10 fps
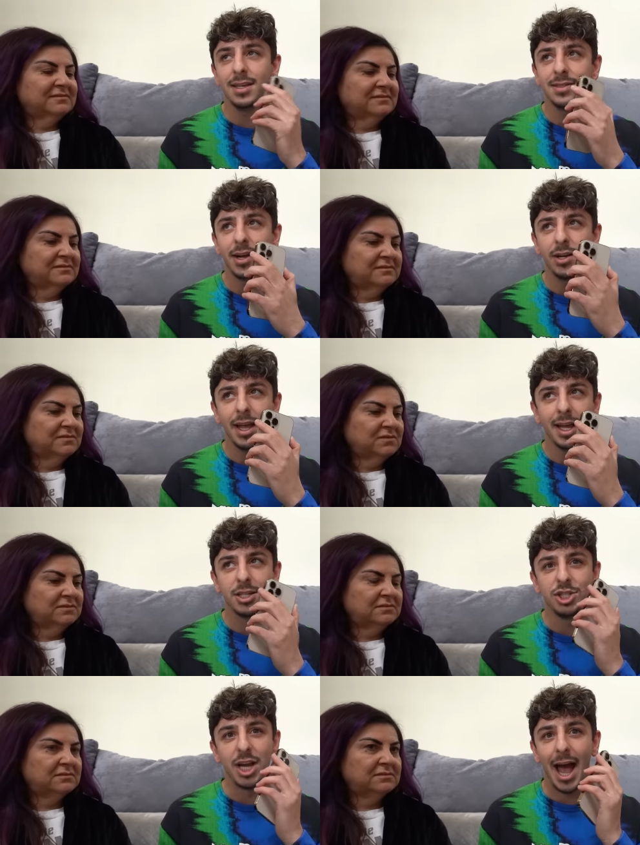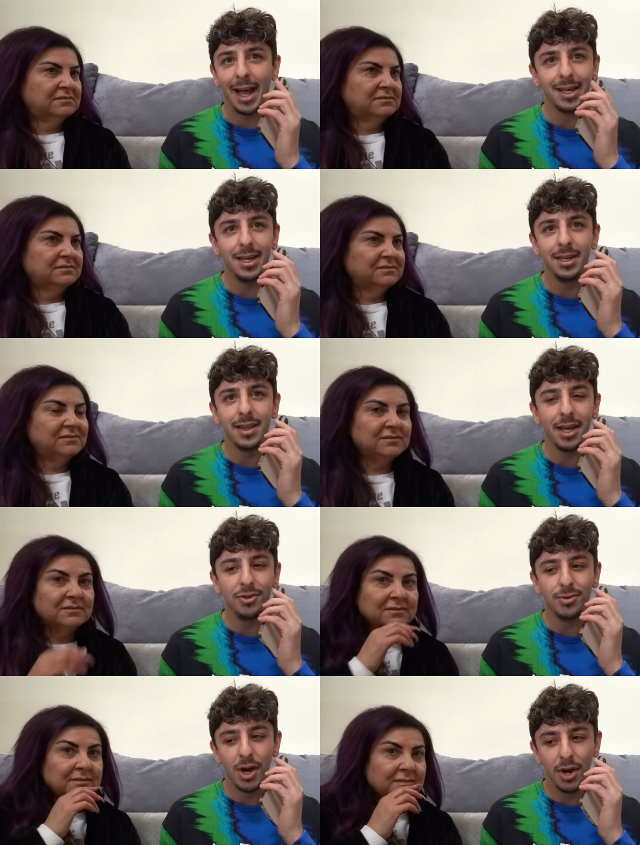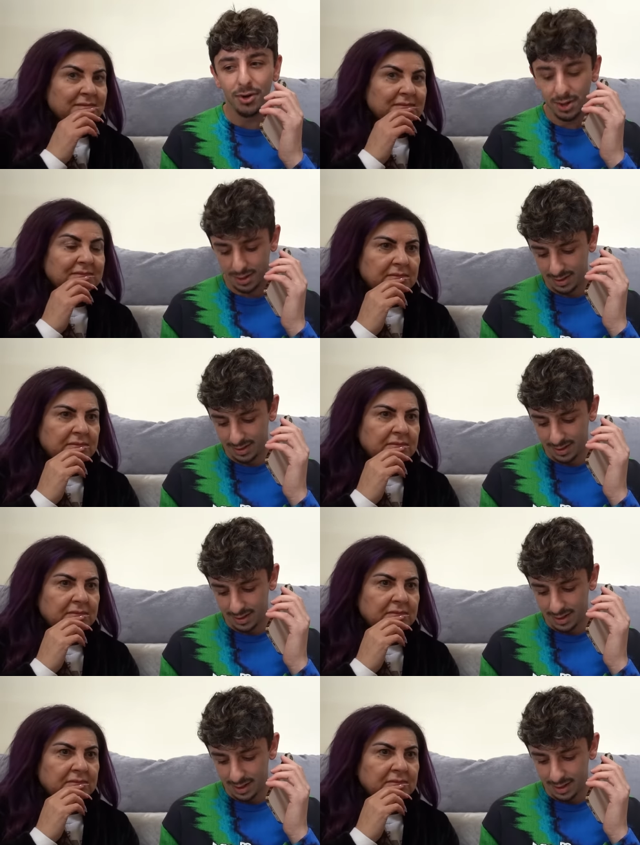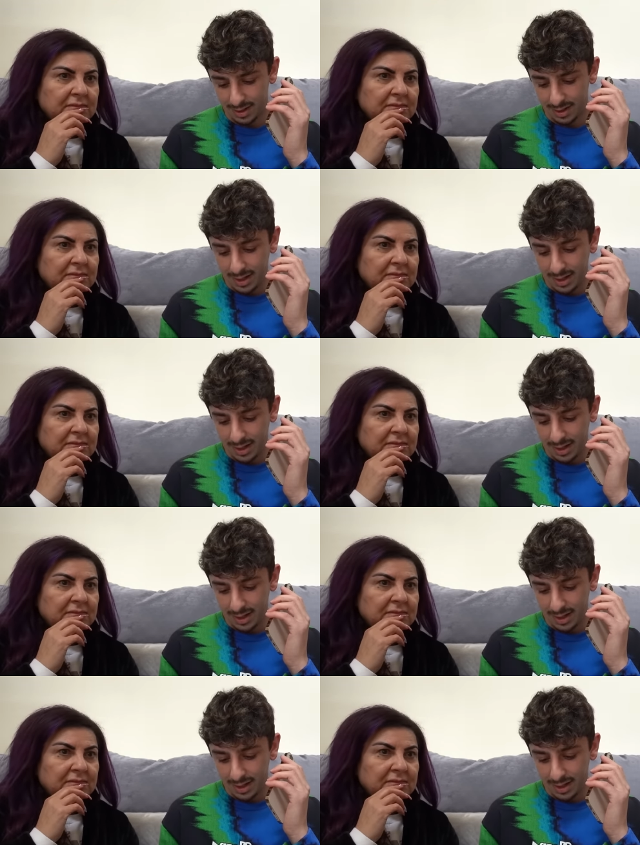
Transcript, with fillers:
Speaker 1: is there like a Jackie that you know? A Jackie?